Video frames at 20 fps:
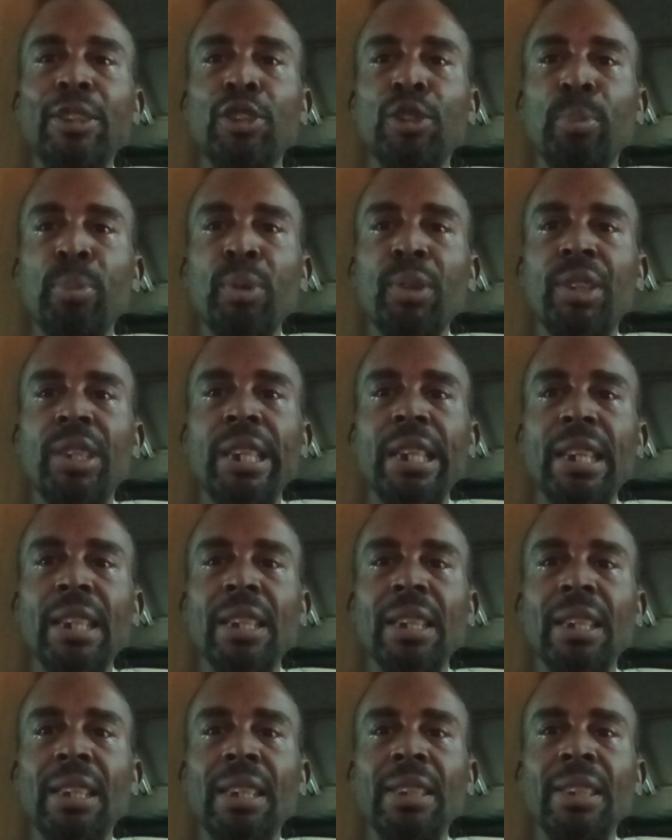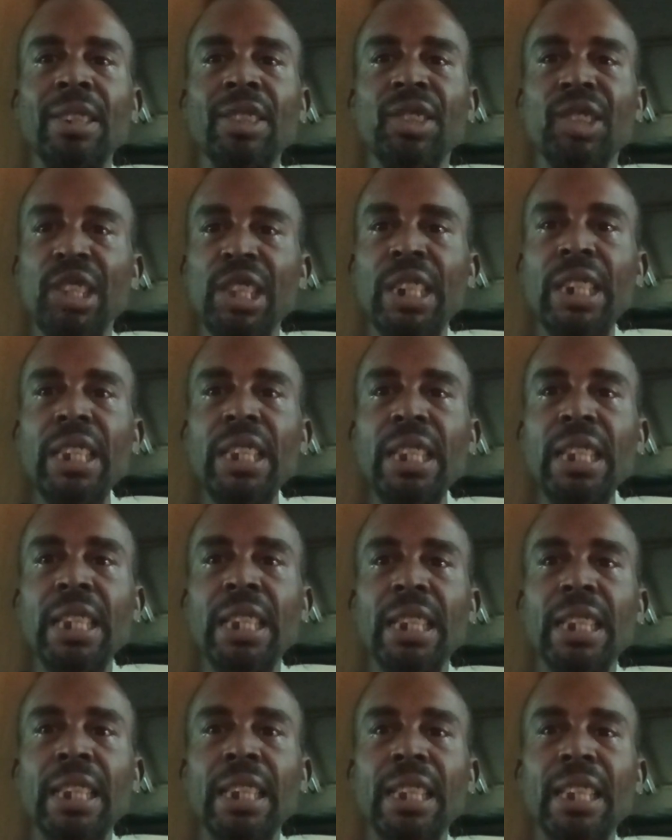to protect the city
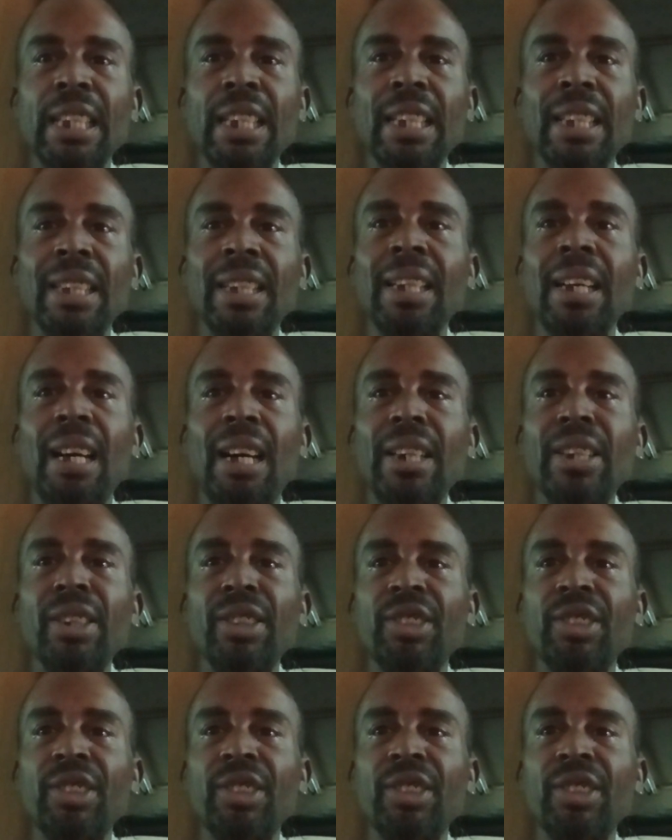and